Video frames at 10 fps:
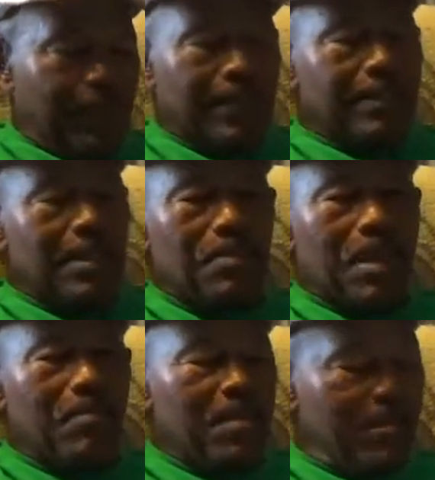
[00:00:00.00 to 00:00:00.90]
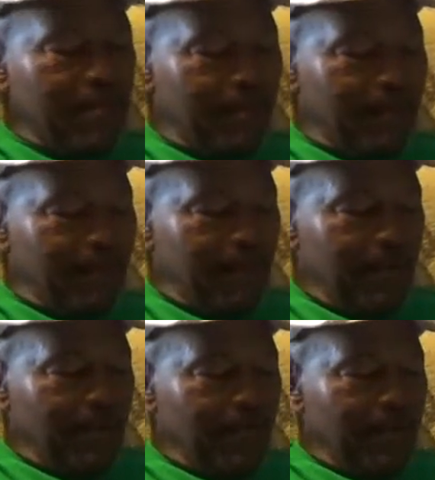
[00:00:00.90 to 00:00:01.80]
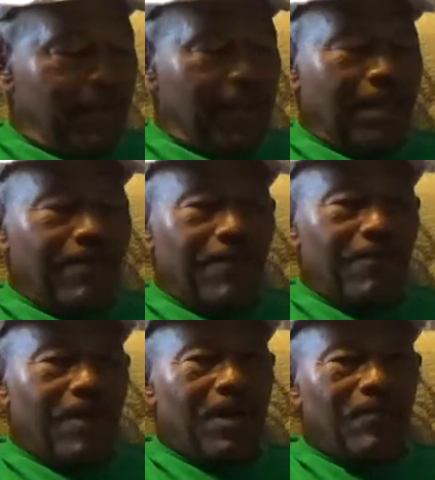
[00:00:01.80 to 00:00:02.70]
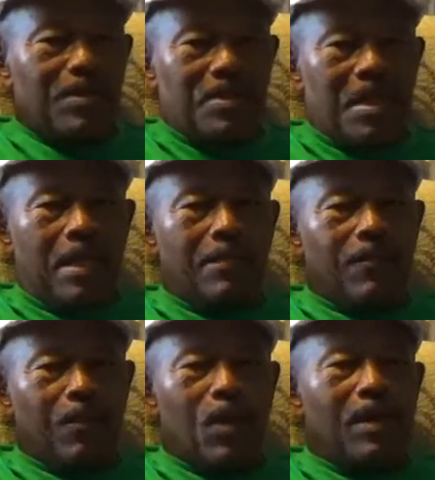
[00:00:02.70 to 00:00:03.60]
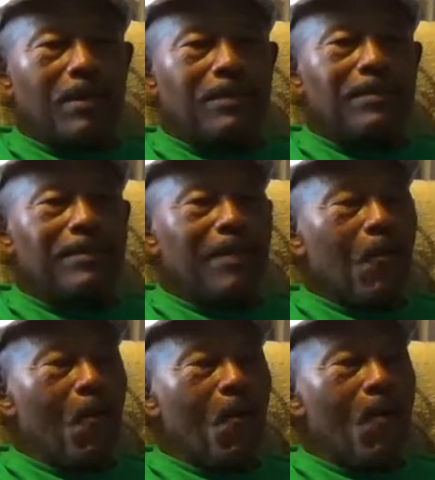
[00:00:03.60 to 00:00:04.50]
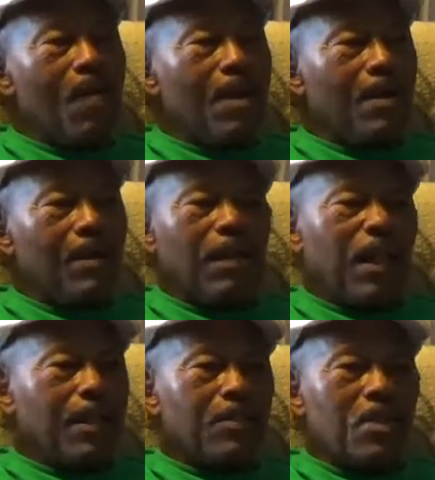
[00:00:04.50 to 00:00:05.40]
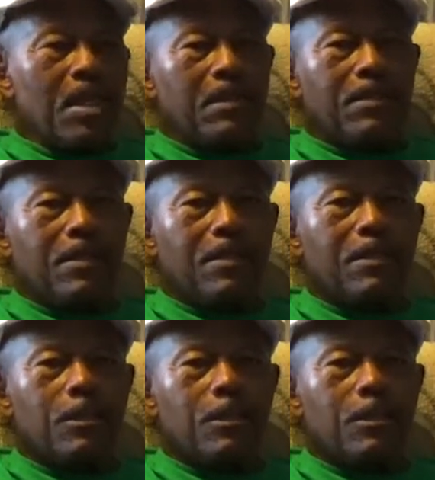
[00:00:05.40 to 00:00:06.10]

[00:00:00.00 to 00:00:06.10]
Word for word: It seems I've been kind of involved with snakes for a while. A lot of snakes here.